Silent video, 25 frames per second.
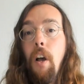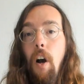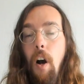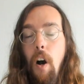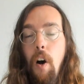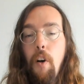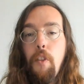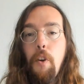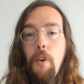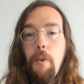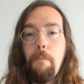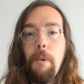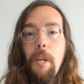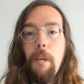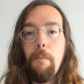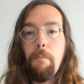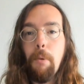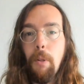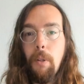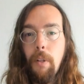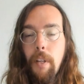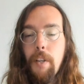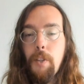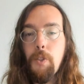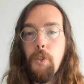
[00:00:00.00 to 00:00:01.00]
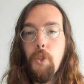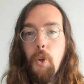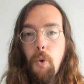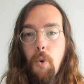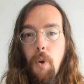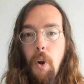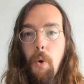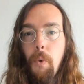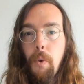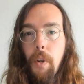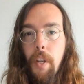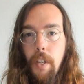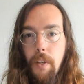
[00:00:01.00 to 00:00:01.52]
Other people, his
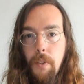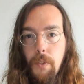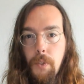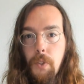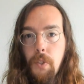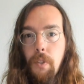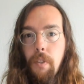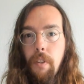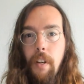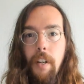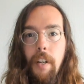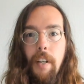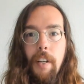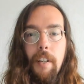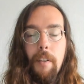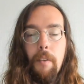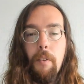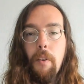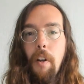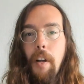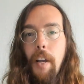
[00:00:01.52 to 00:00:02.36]
cronies, uh,